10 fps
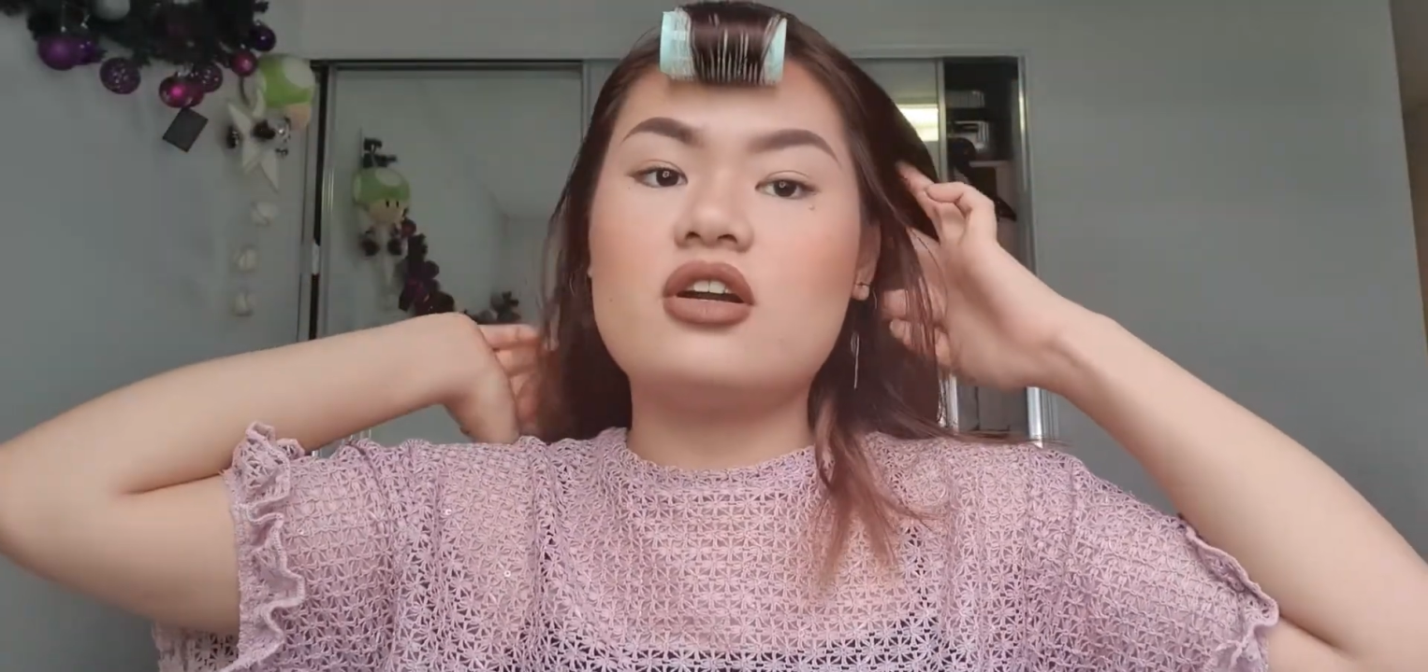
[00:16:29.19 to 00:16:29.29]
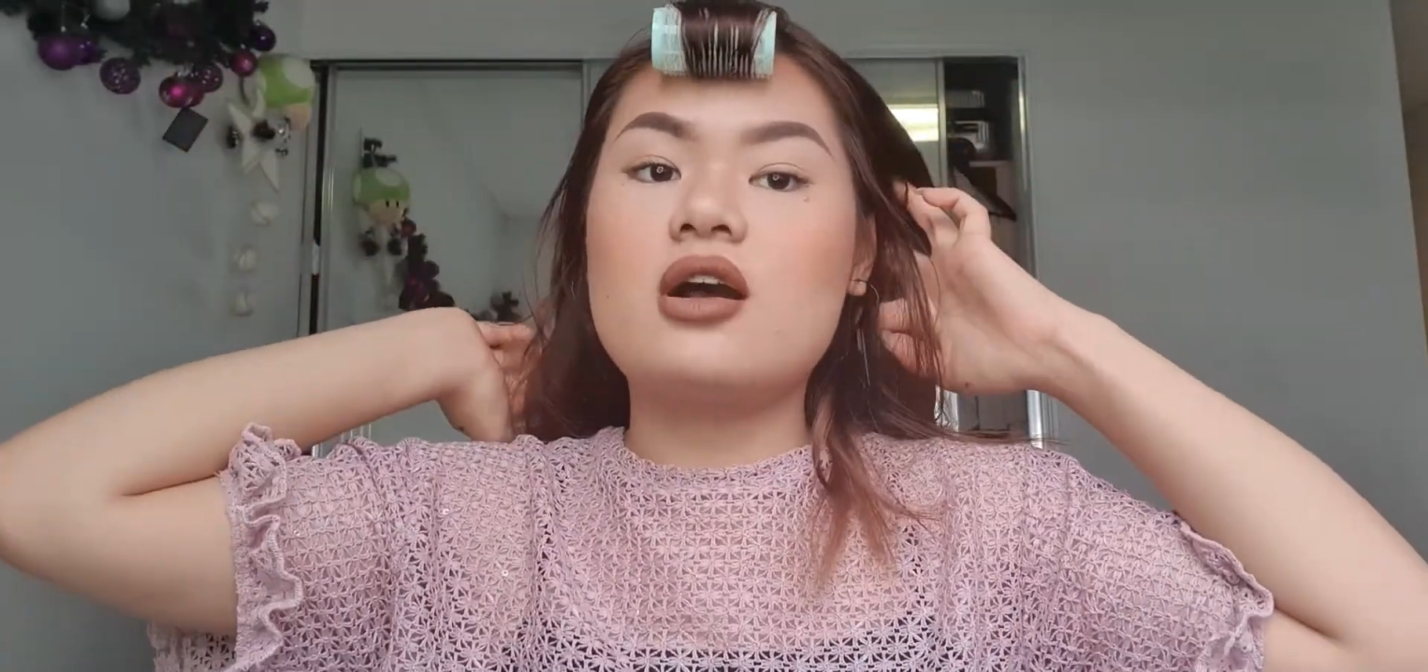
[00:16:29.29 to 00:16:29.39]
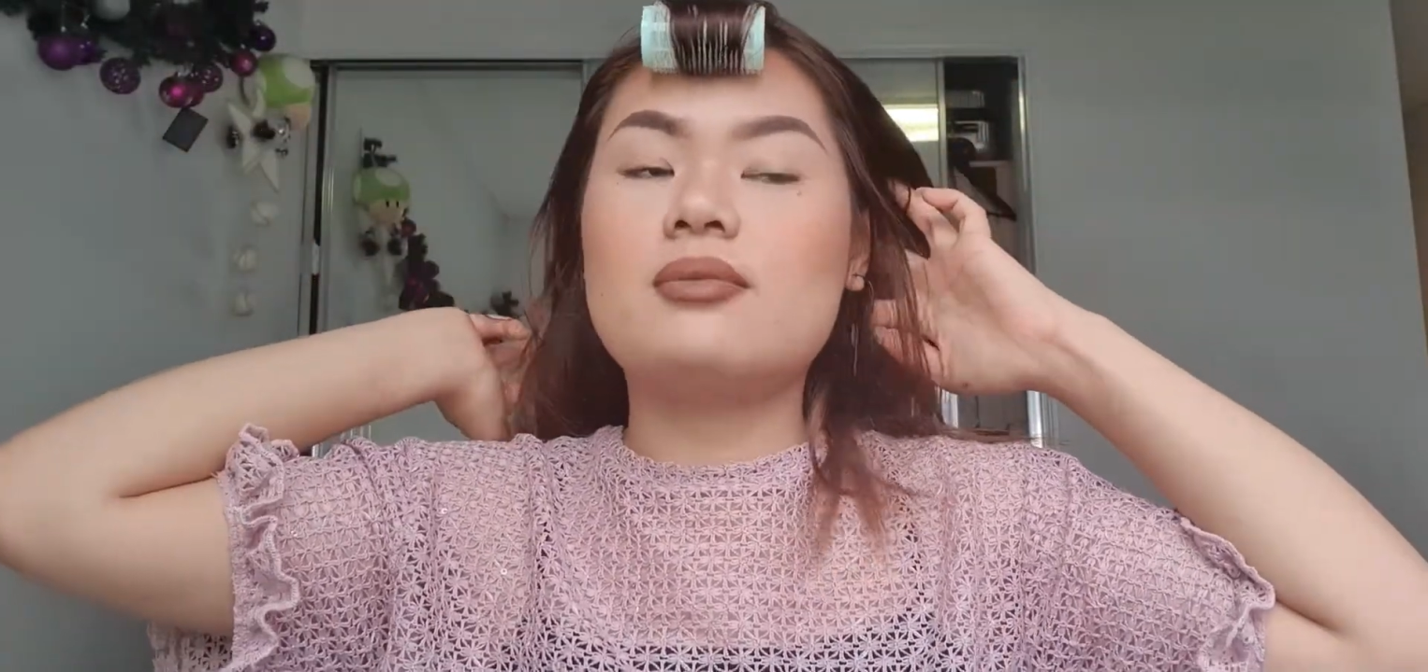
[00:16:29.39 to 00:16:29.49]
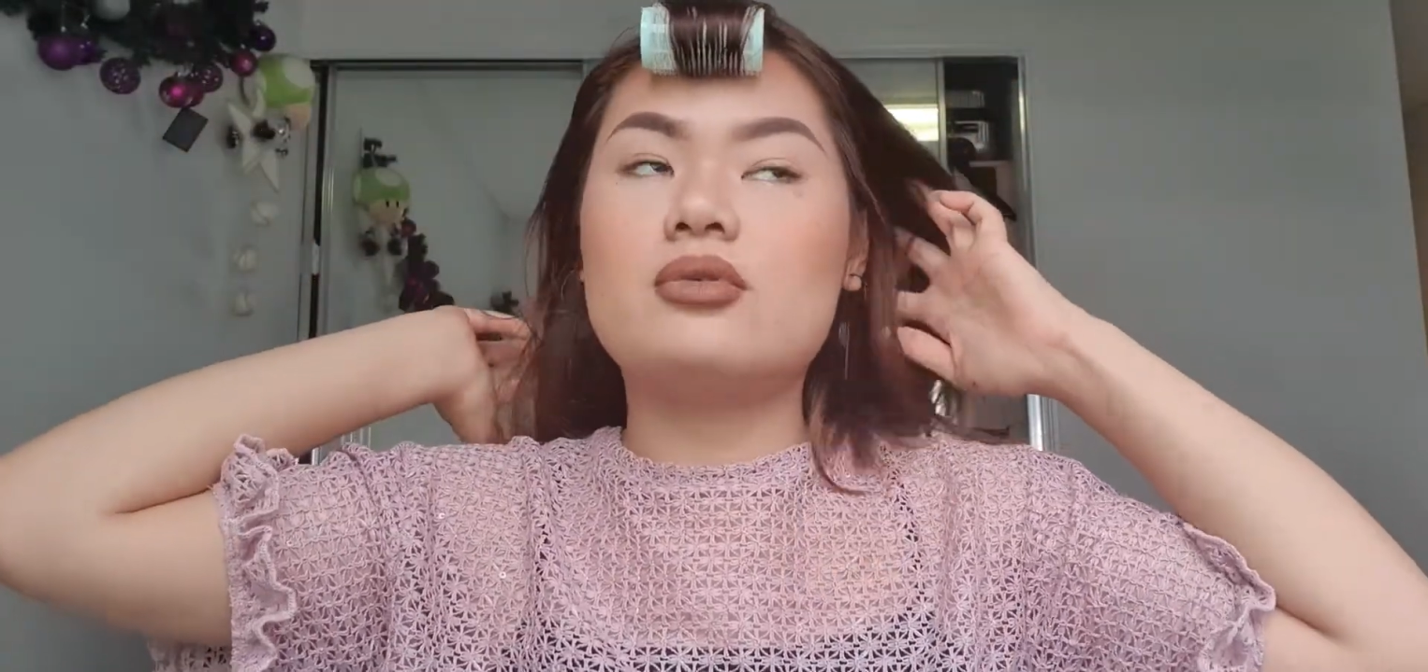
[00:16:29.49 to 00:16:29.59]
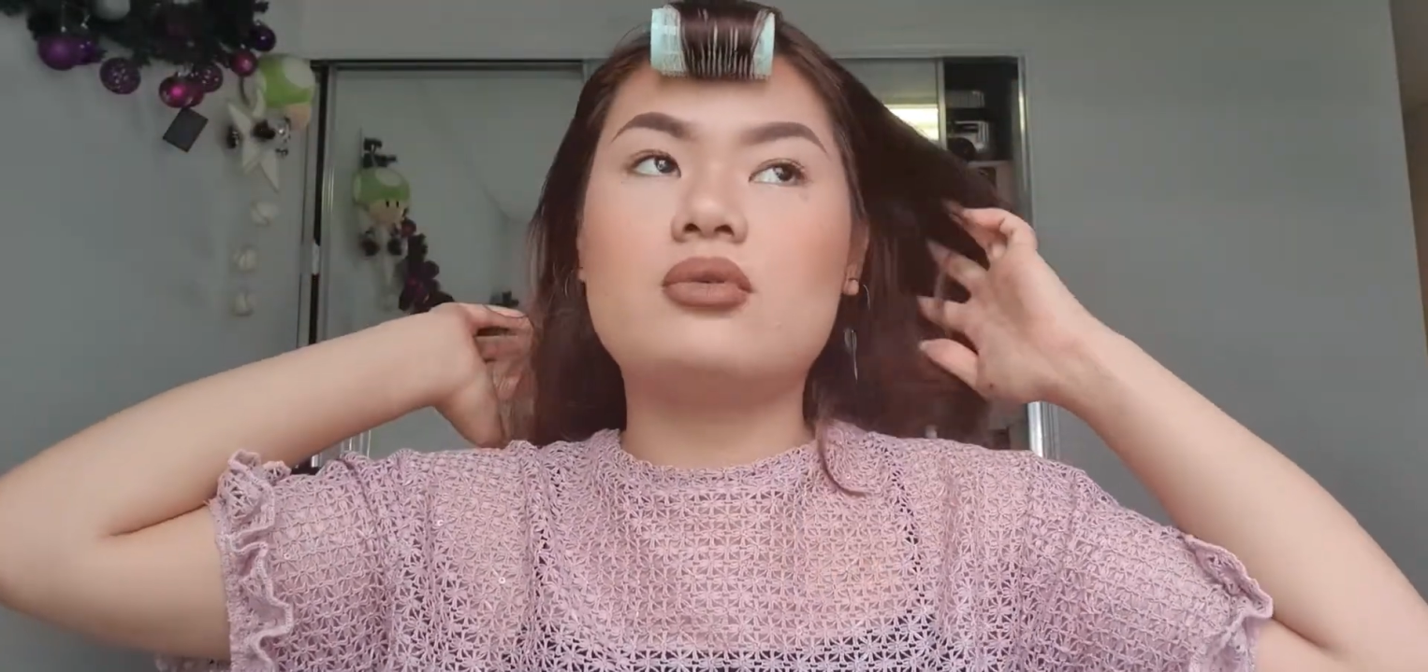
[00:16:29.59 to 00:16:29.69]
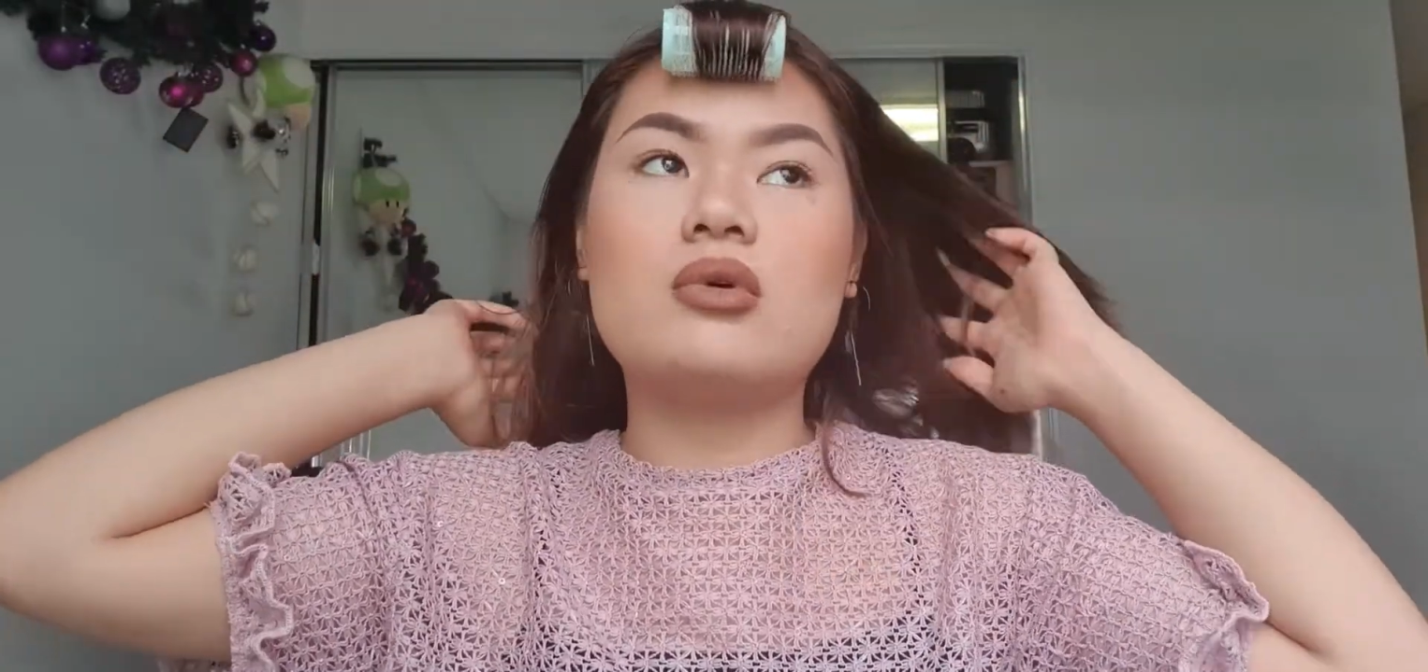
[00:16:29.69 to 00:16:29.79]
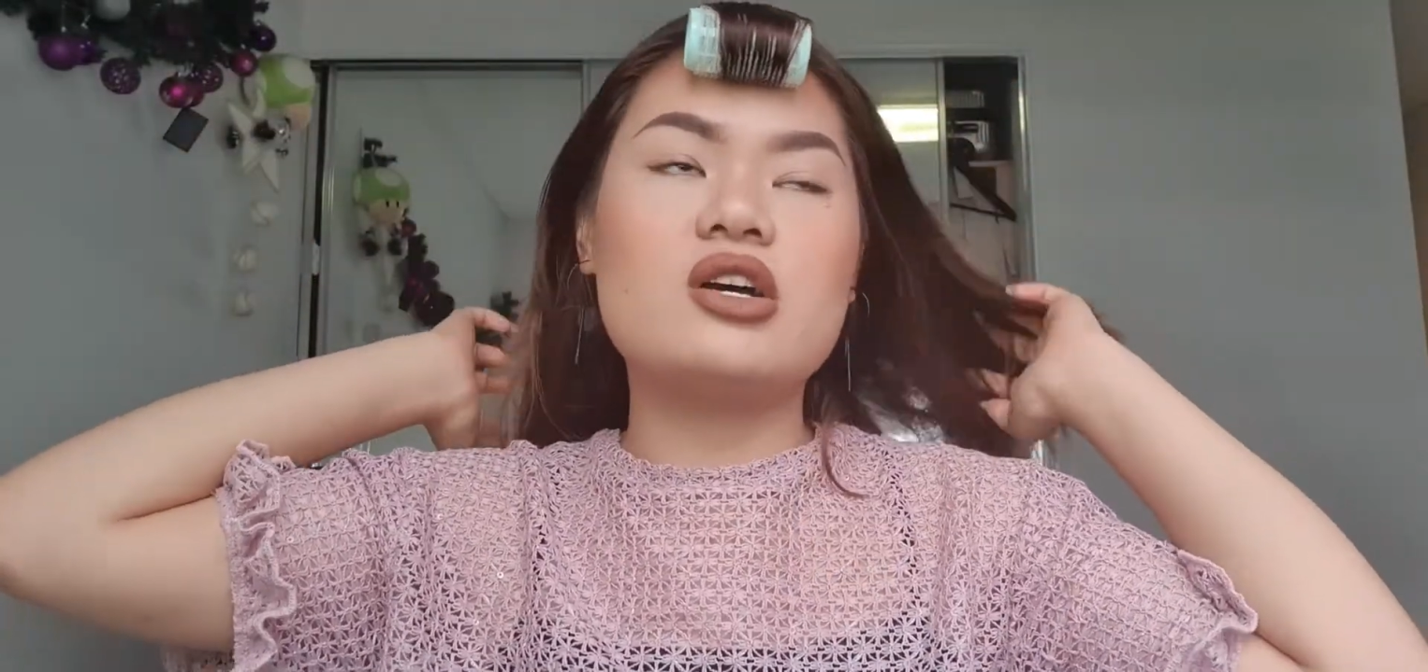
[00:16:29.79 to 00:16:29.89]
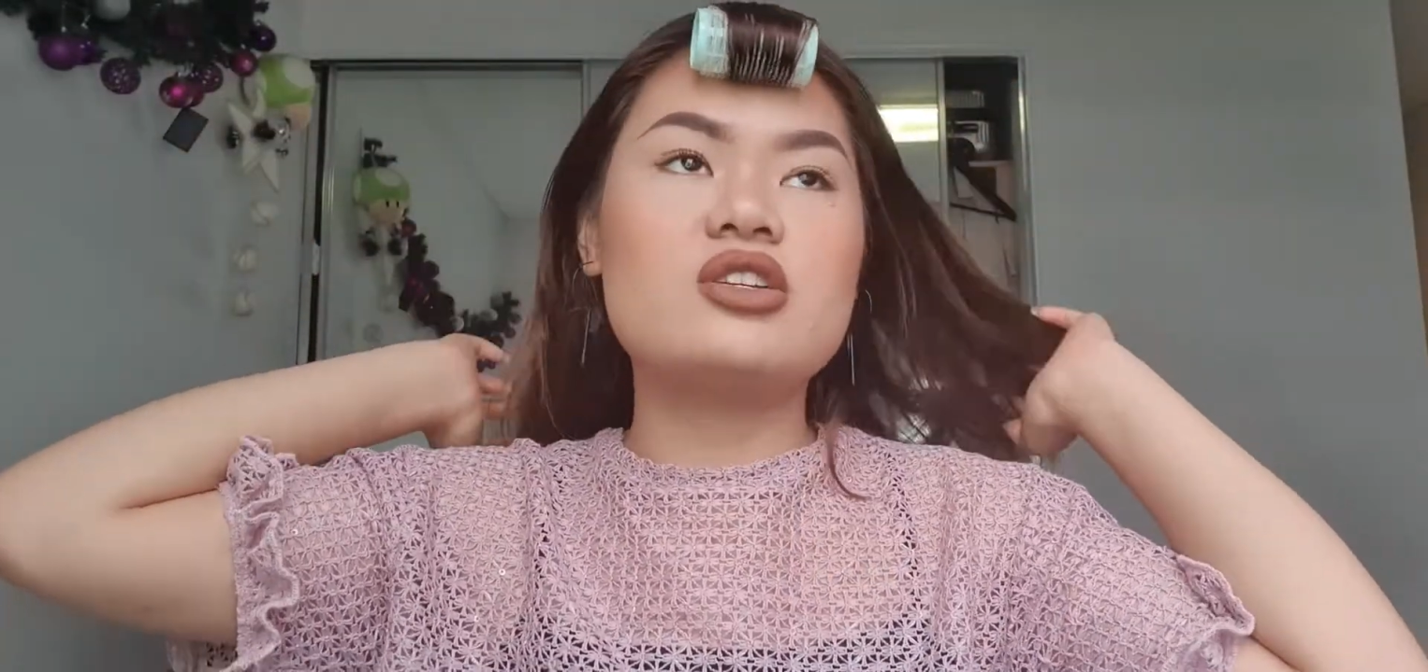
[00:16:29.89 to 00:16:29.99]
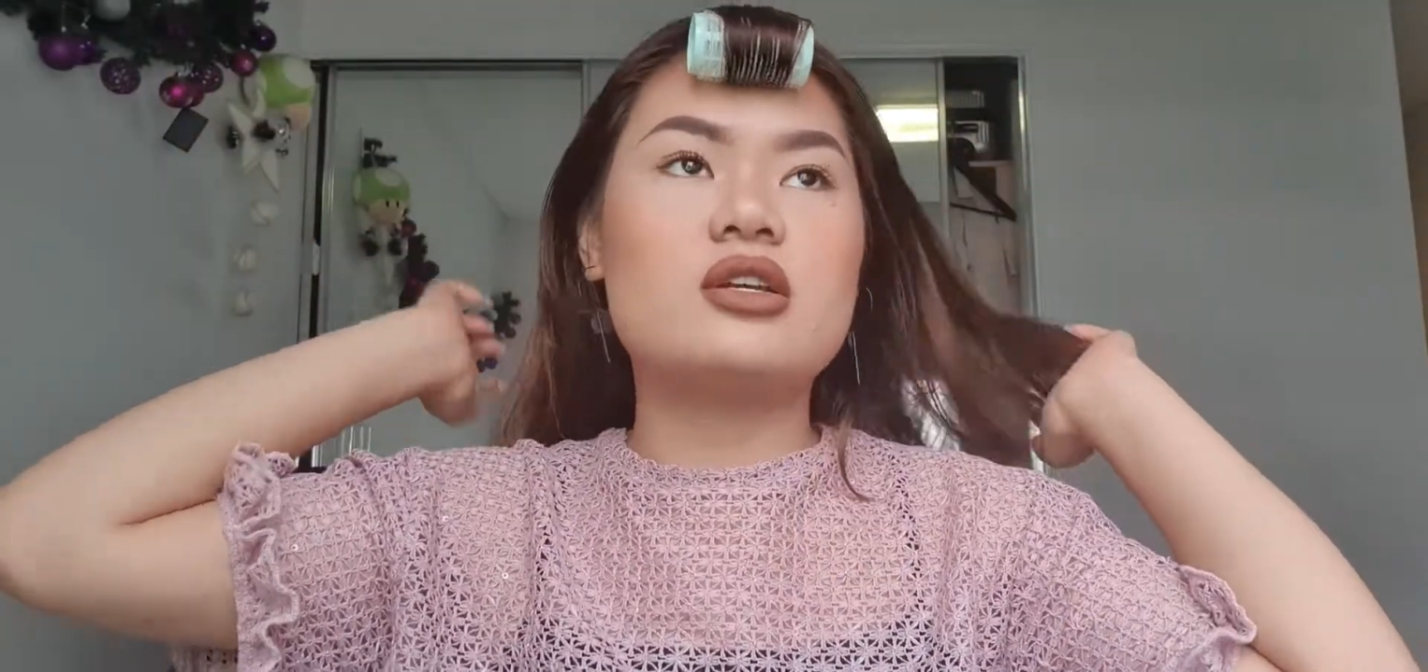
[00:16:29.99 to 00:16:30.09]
couple wash,